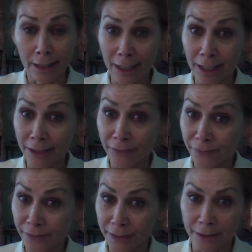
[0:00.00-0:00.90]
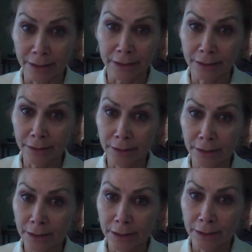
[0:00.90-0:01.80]
I fear
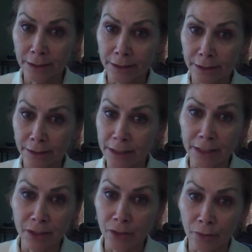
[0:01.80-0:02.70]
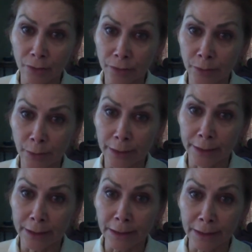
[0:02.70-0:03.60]
this cruel
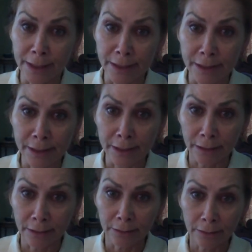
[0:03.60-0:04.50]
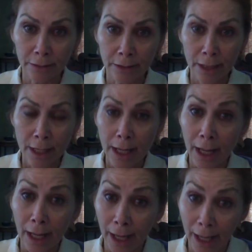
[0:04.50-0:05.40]
illness
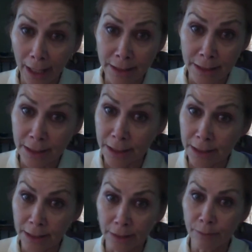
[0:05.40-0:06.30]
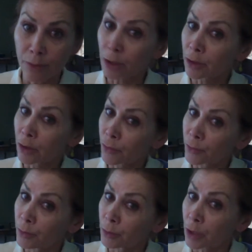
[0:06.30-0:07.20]
has a still more
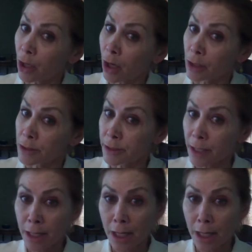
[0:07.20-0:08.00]
cruel cause.